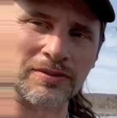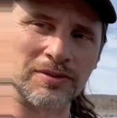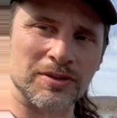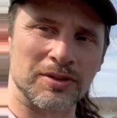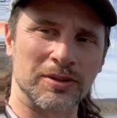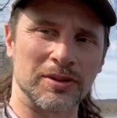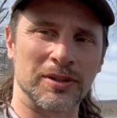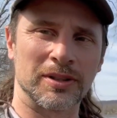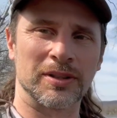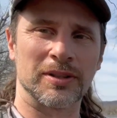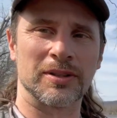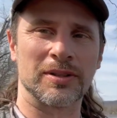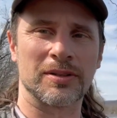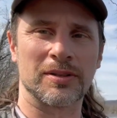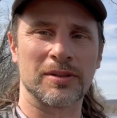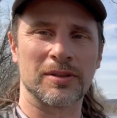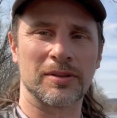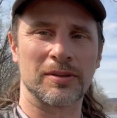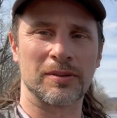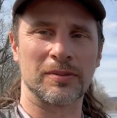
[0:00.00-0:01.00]
shore
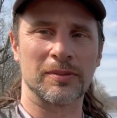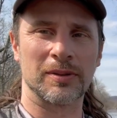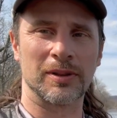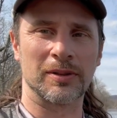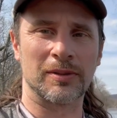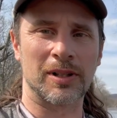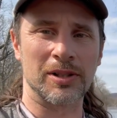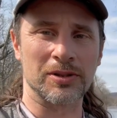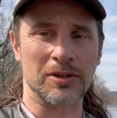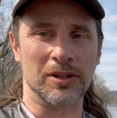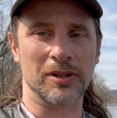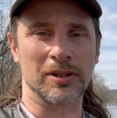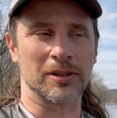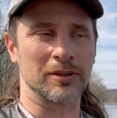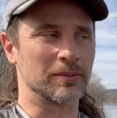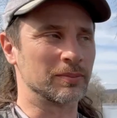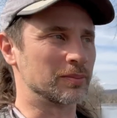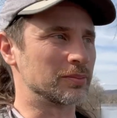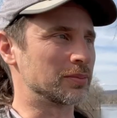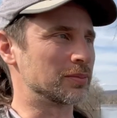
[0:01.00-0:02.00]
is where
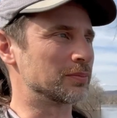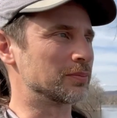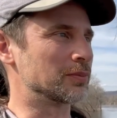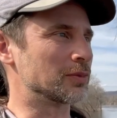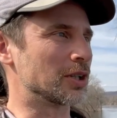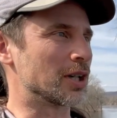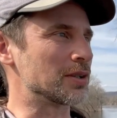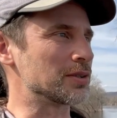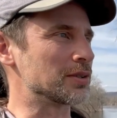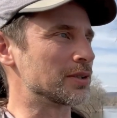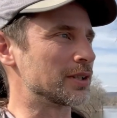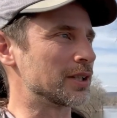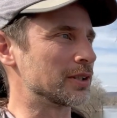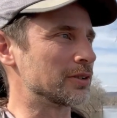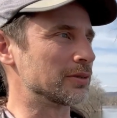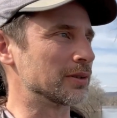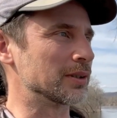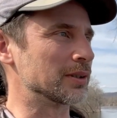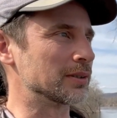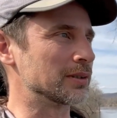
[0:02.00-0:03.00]
Washington crossed the
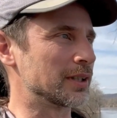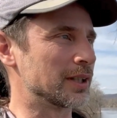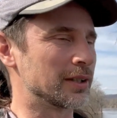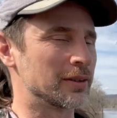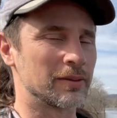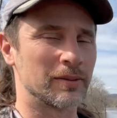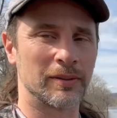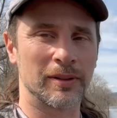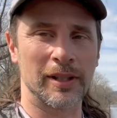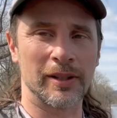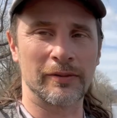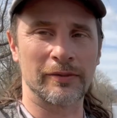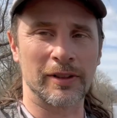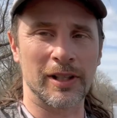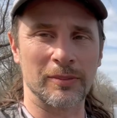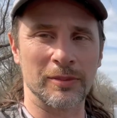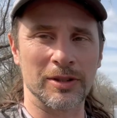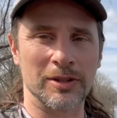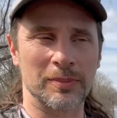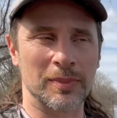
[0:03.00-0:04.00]
Delaware in that
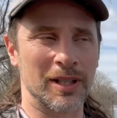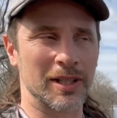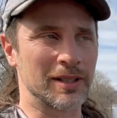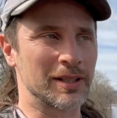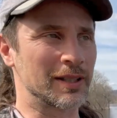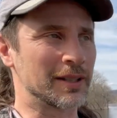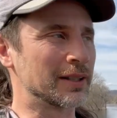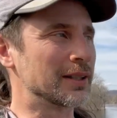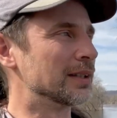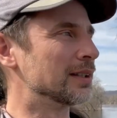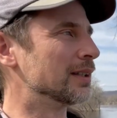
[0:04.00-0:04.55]
famous painting.